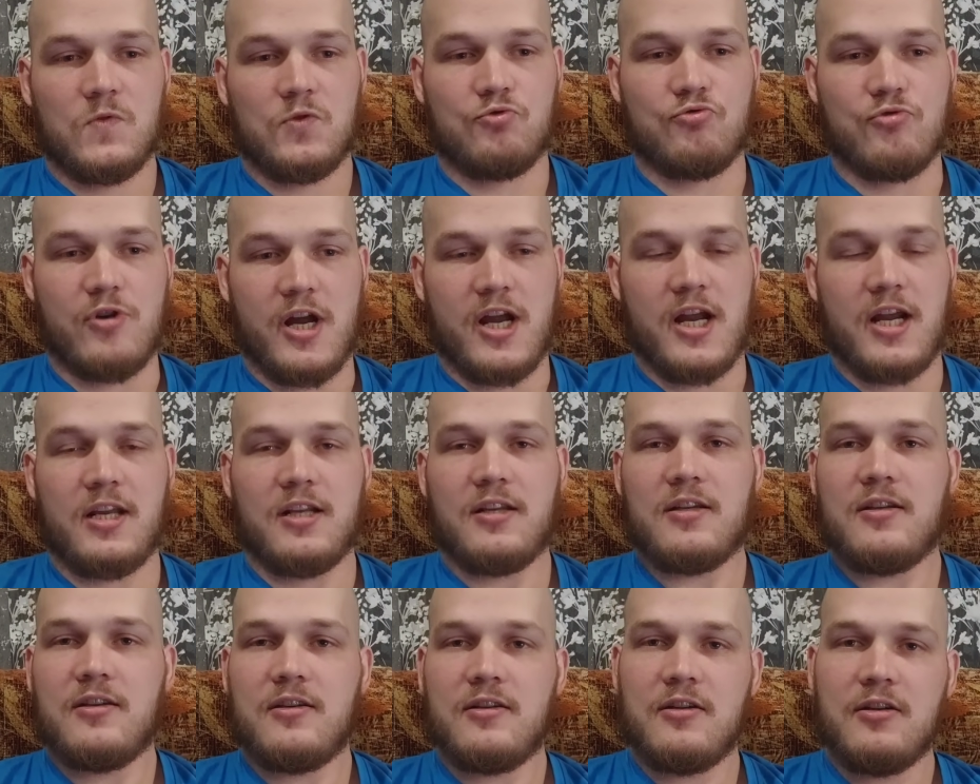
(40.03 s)

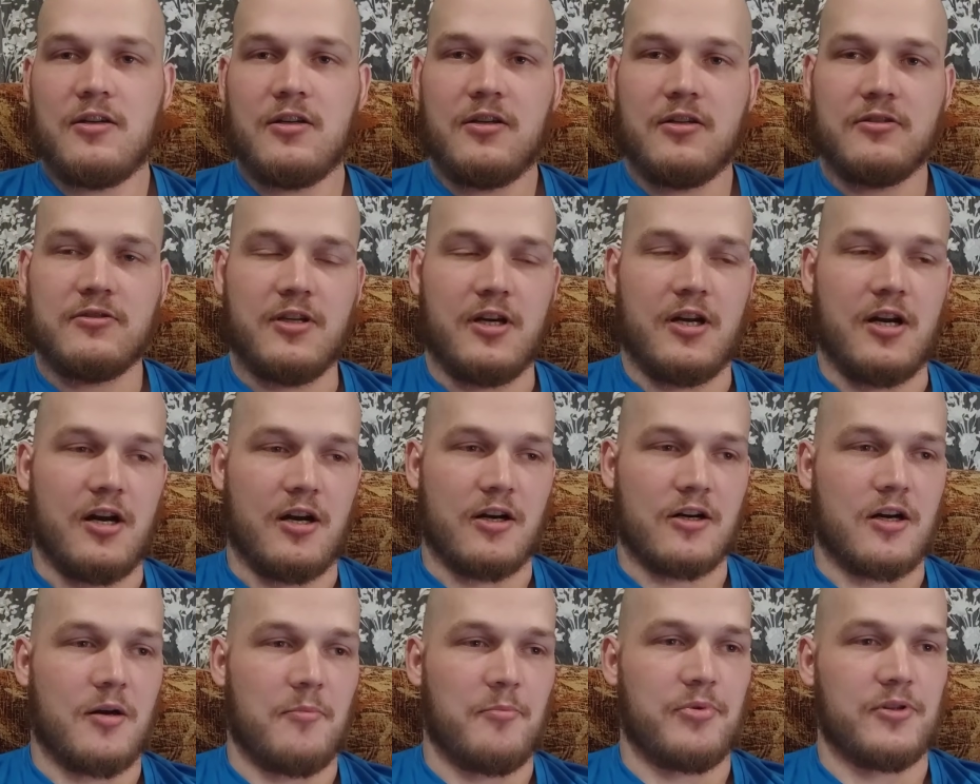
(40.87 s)
train. There
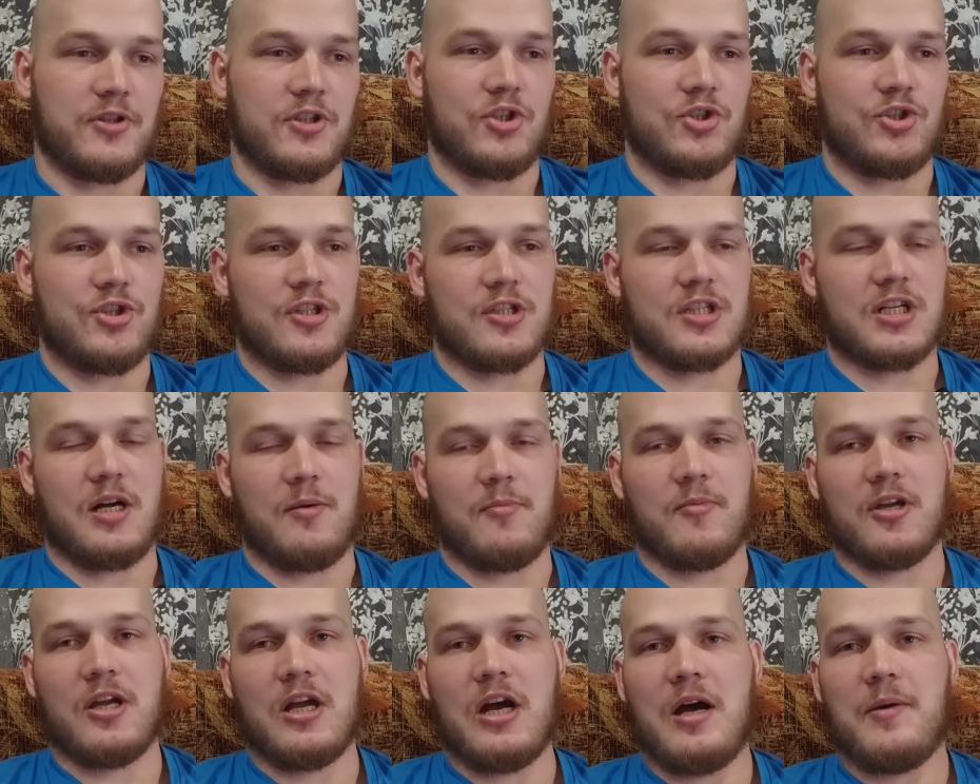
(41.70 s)
are competitions
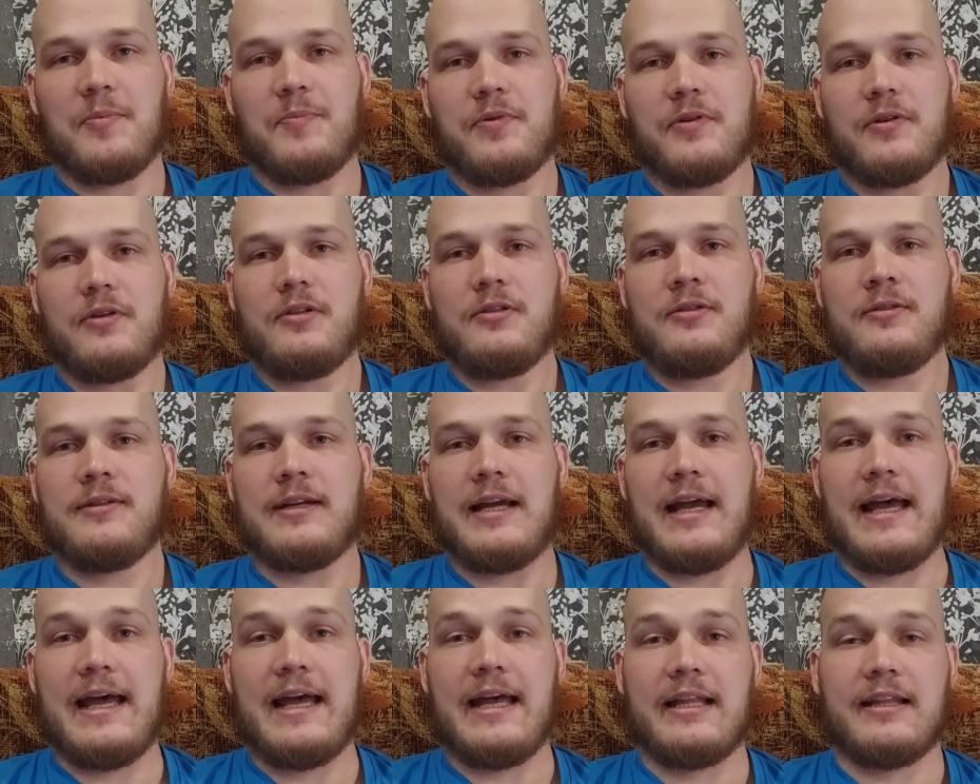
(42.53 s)
coming up,
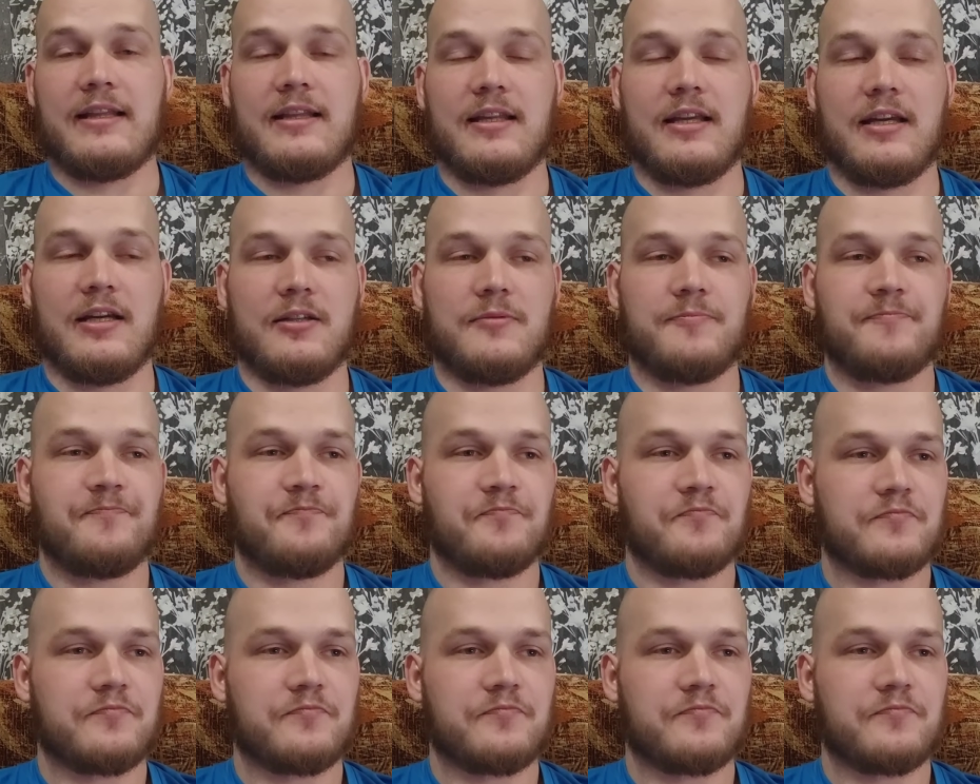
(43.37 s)
and uh,